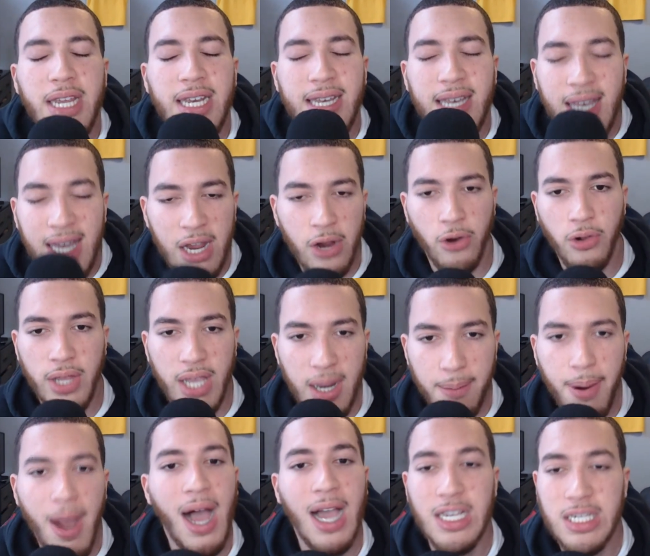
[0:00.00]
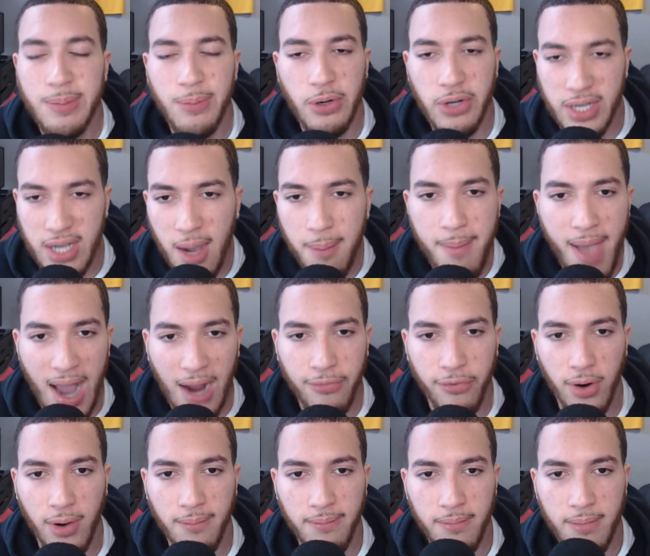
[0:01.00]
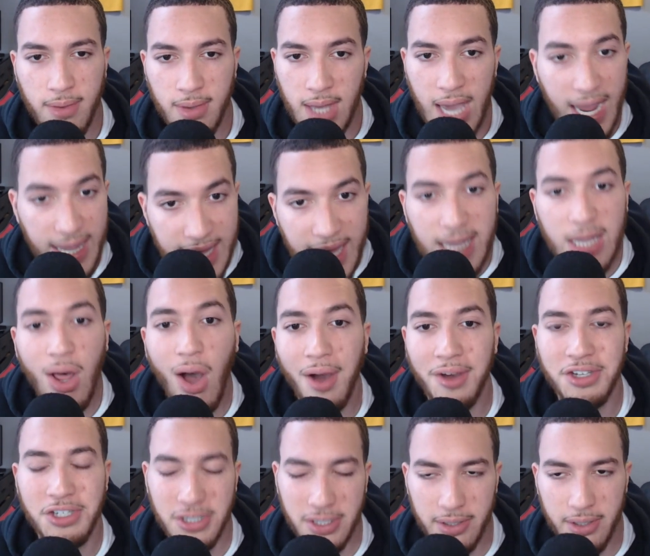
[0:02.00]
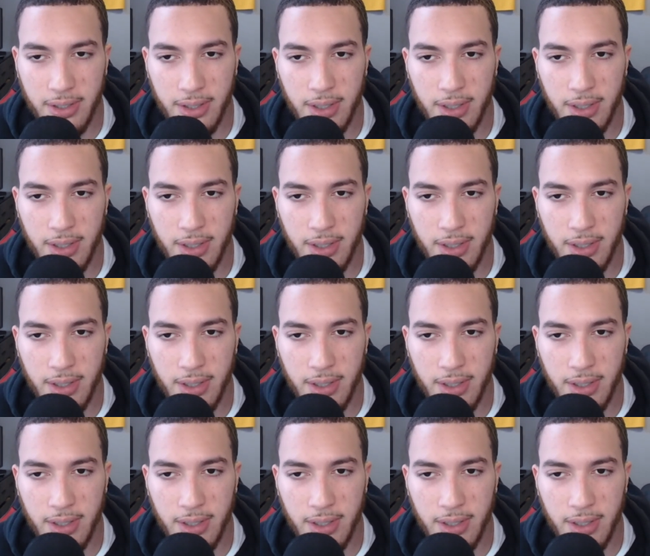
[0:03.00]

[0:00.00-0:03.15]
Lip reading: nearly impossible to come back from. And they lost.